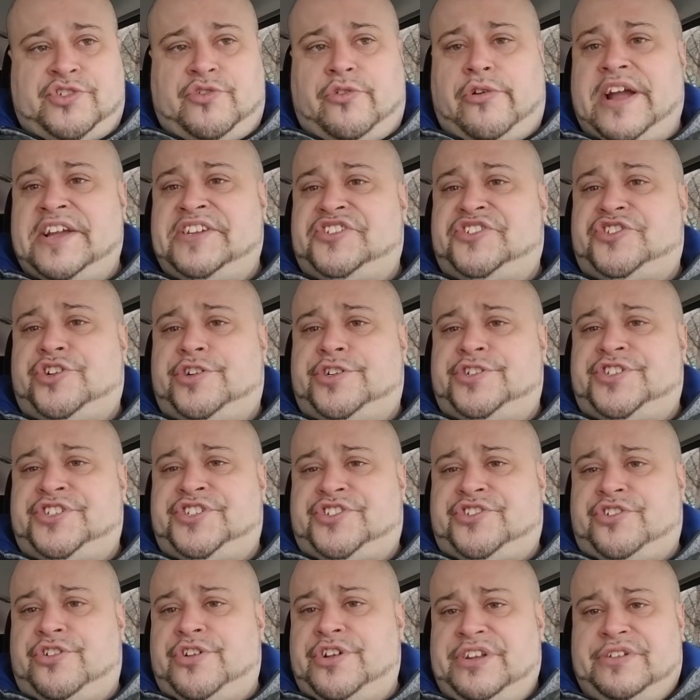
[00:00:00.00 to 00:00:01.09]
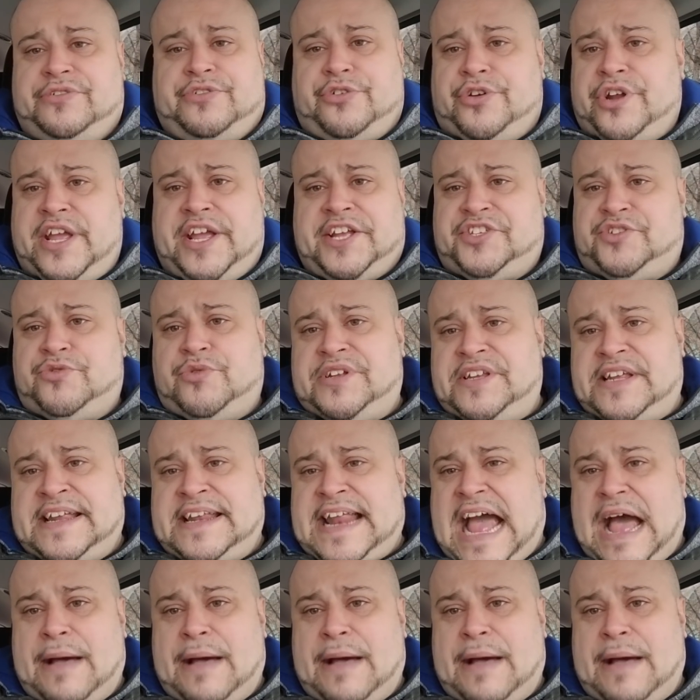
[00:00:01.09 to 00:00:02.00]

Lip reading: Christchurch is turning into an